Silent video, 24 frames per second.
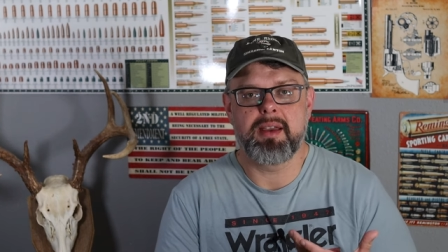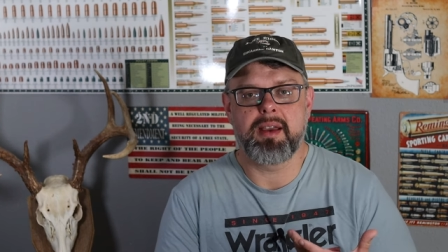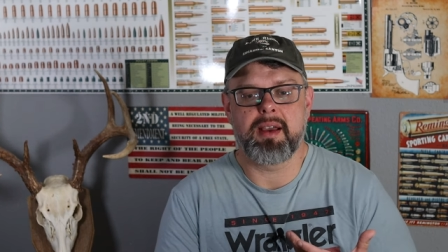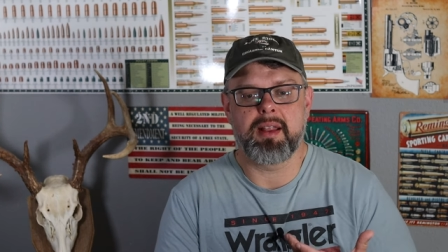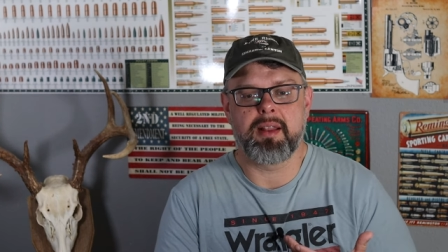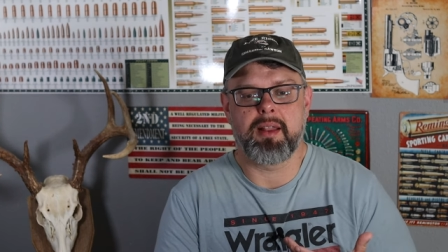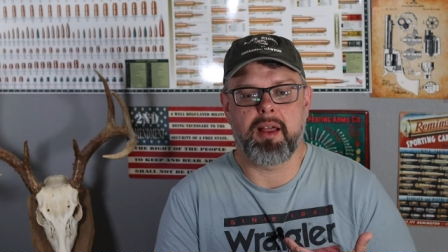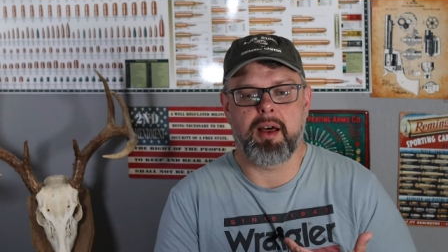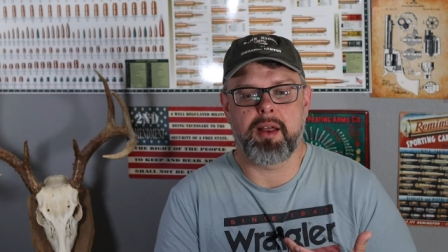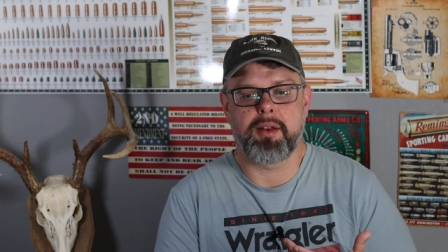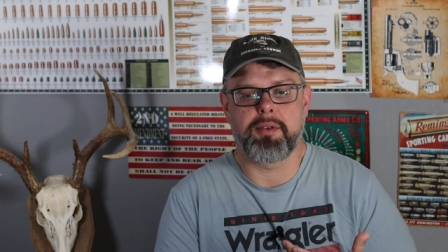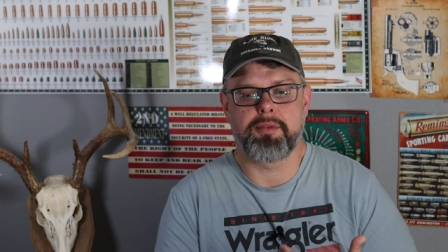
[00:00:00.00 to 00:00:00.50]

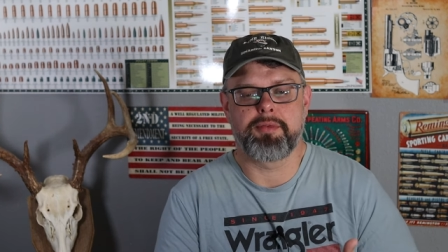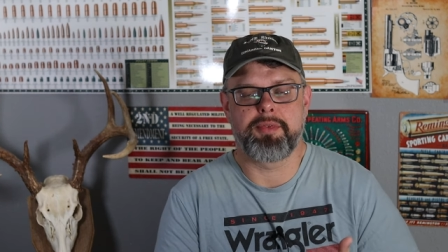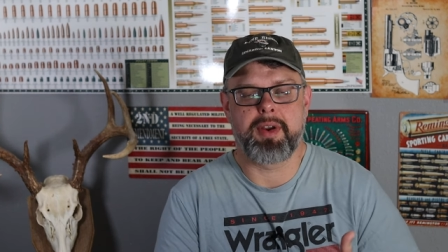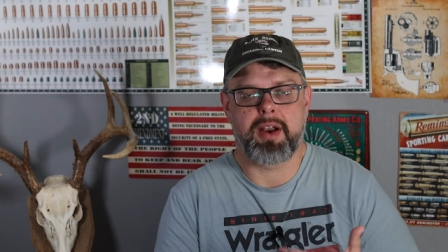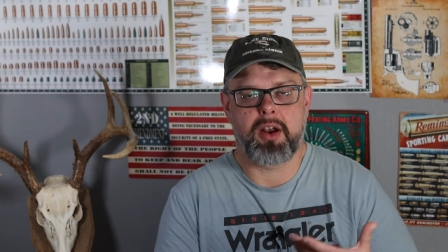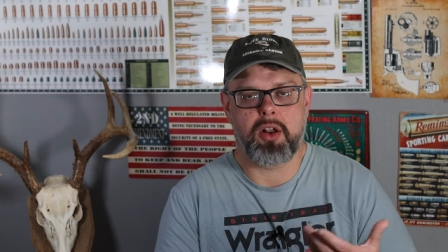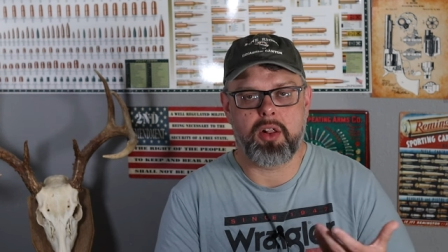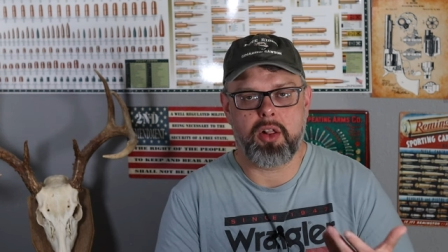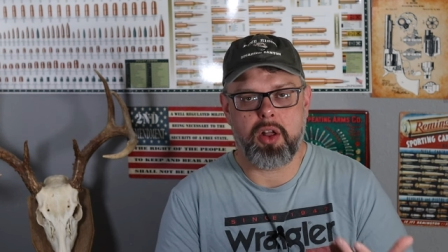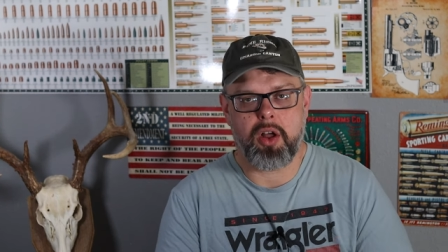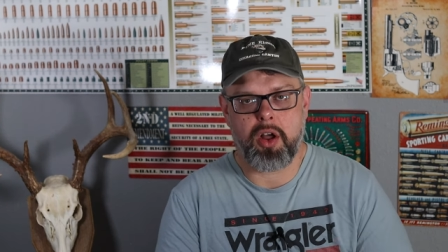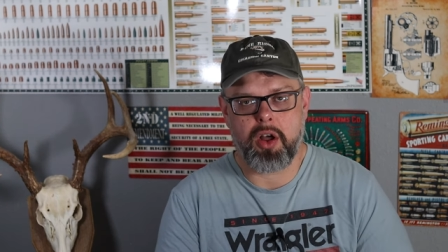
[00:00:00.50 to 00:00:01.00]
a lot of
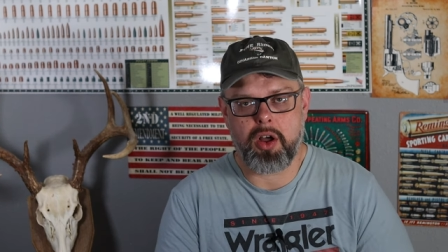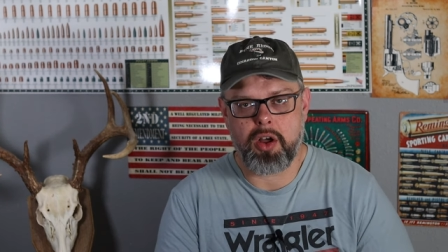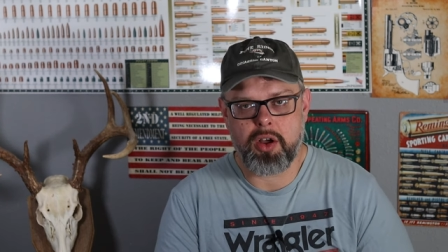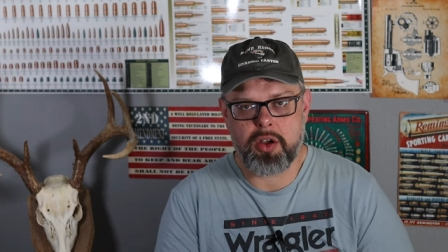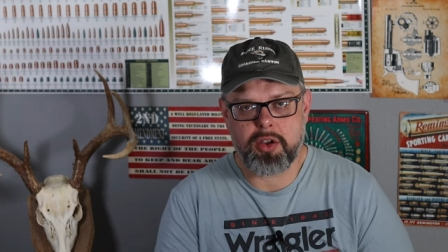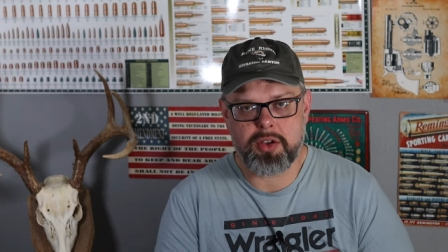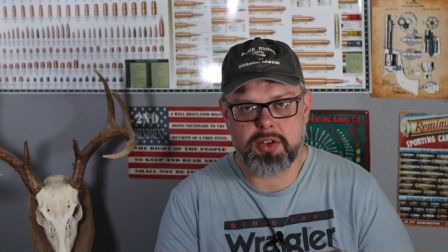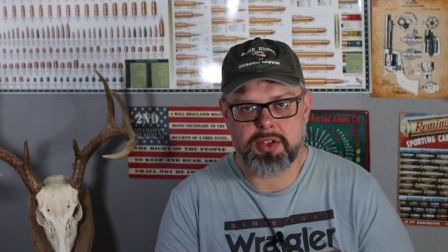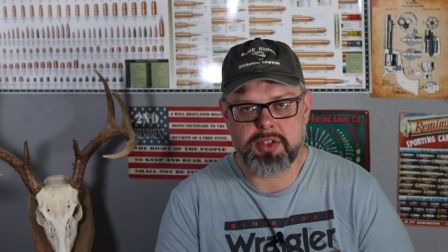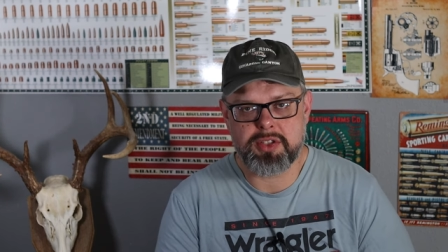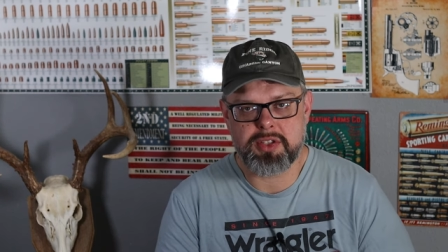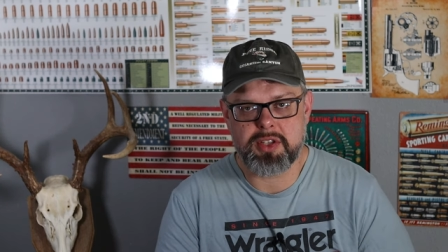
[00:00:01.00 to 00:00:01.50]
feral
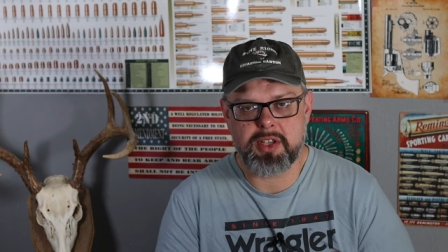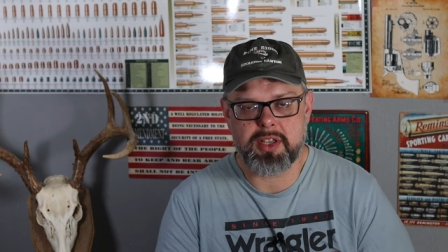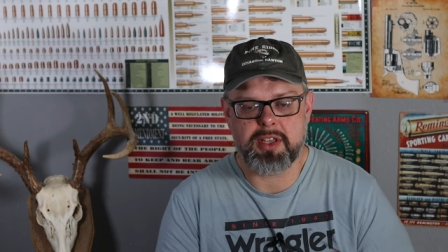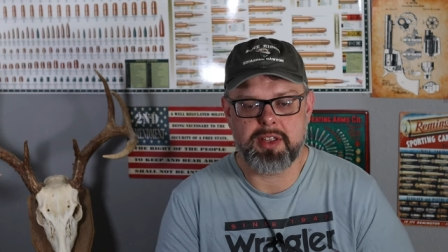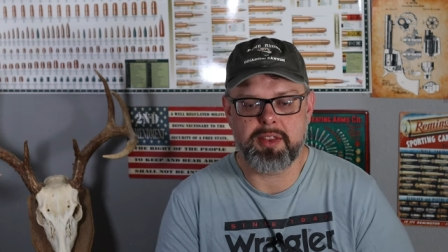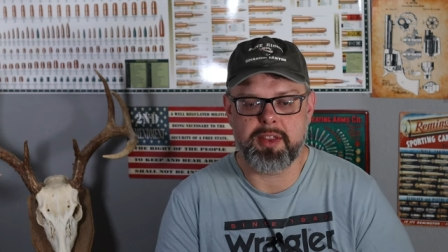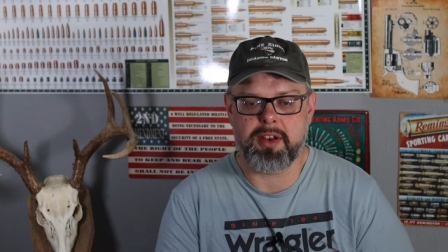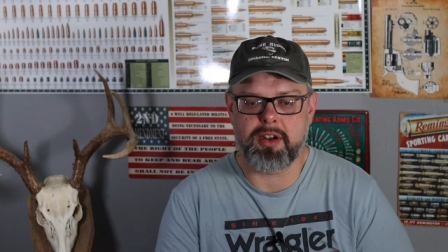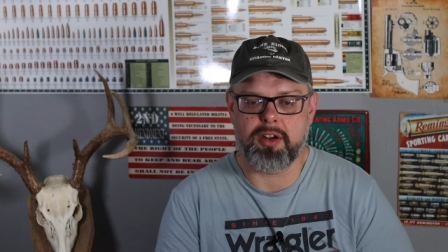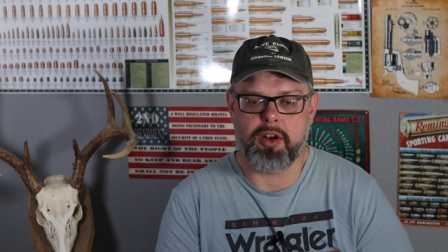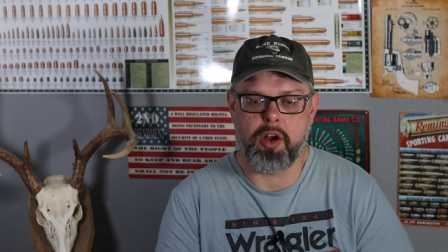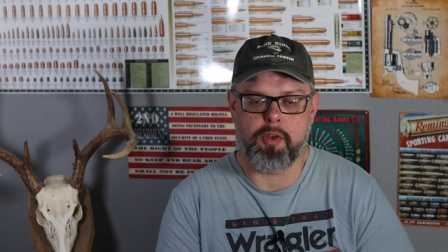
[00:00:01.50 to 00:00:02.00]
hogs
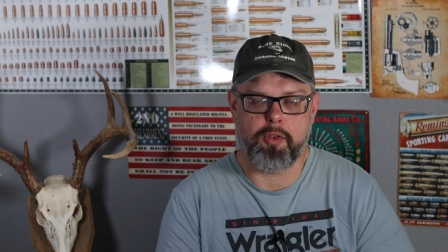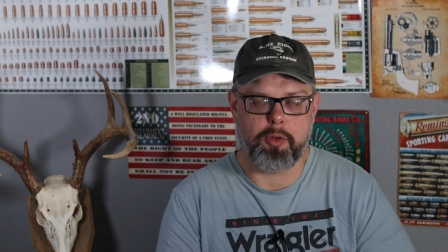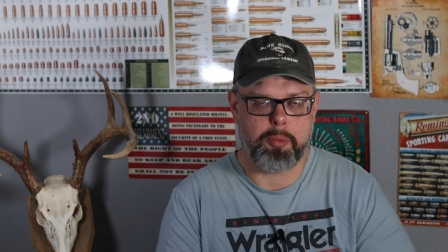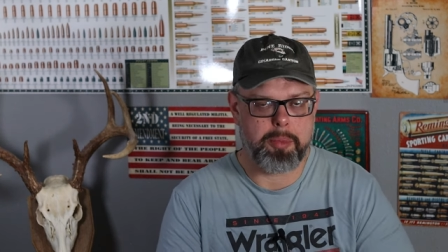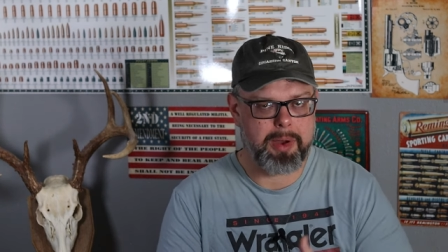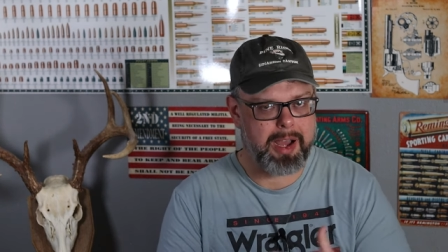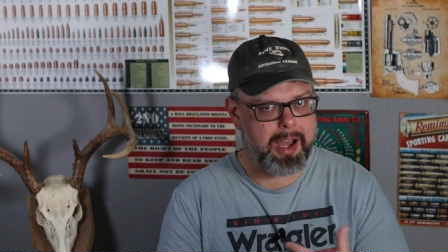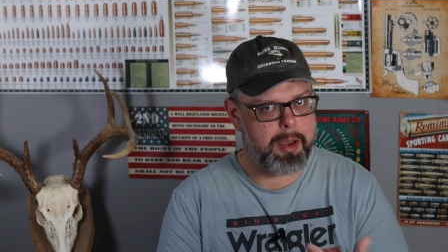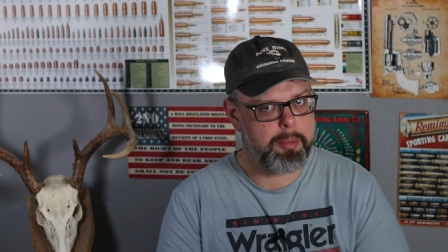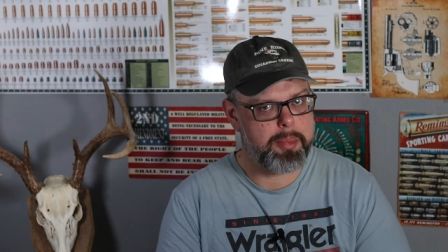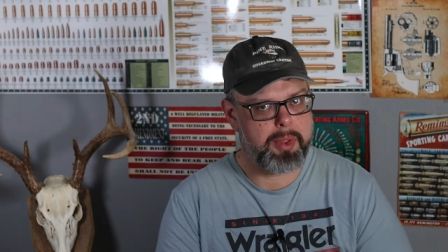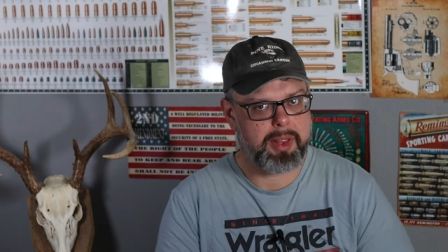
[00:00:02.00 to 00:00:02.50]
that are
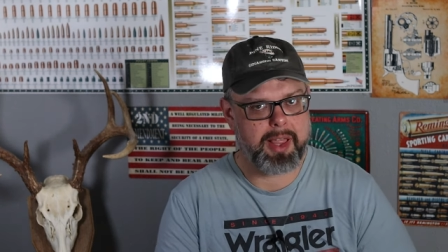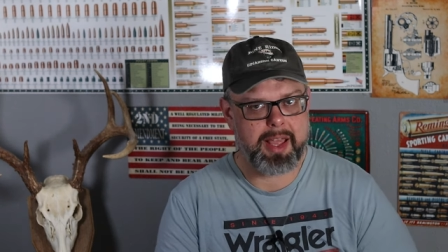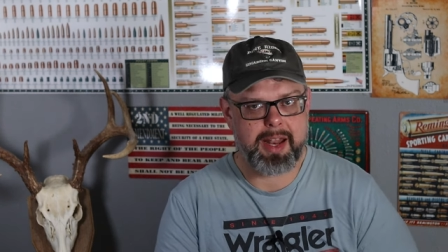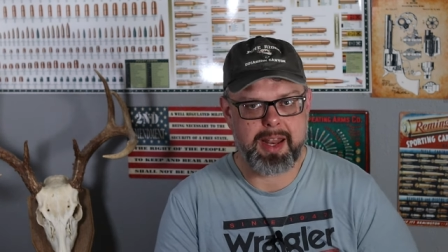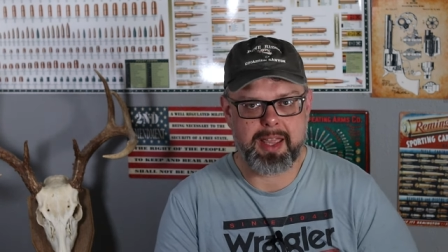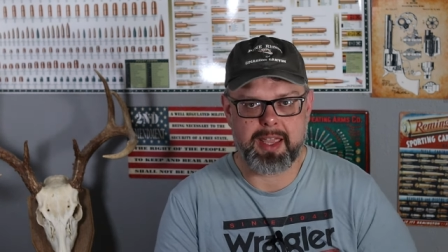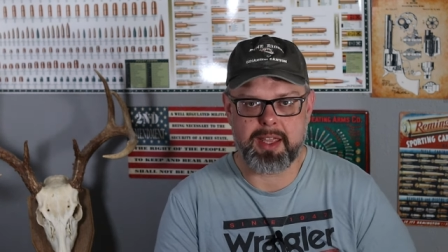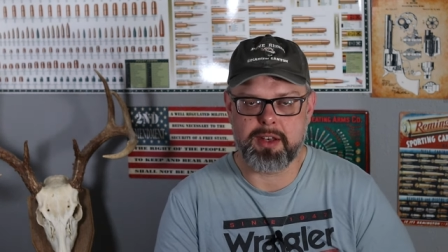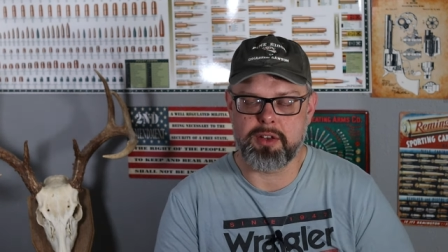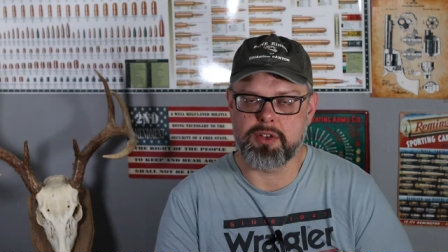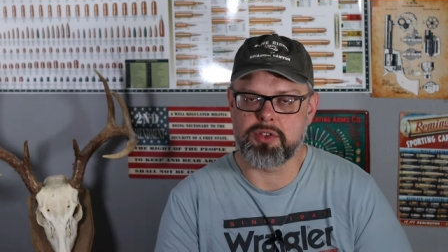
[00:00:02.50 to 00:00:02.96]
overpopulating